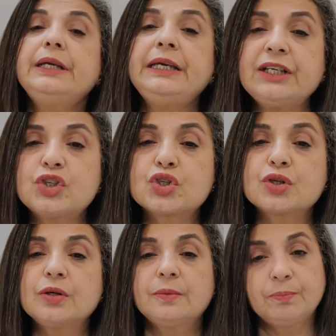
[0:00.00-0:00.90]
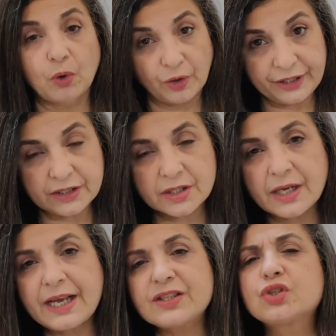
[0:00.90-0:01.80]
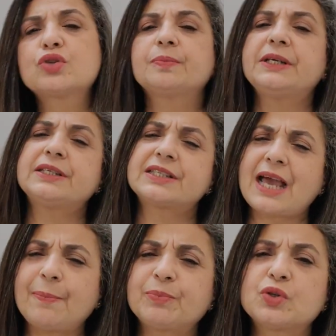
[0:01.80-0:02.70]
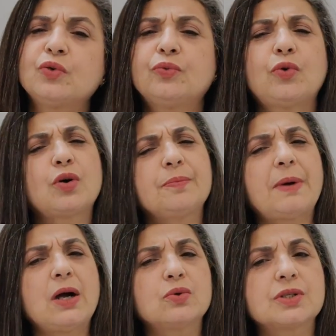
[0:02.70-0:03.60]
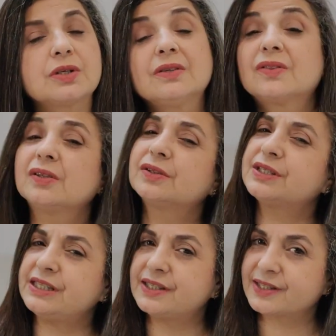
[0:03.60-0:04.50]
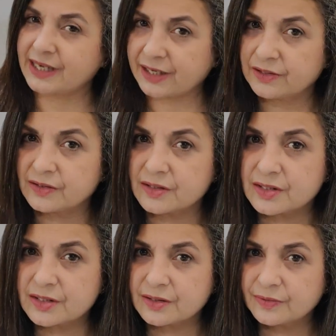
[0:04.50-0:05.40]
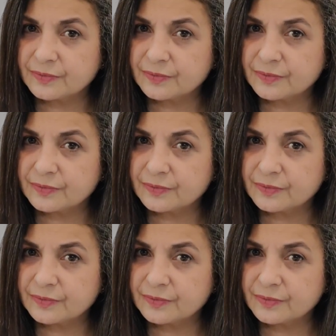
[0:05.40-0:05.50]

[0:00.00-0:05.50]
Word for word: Each point has to be tapped for about 30 seconds.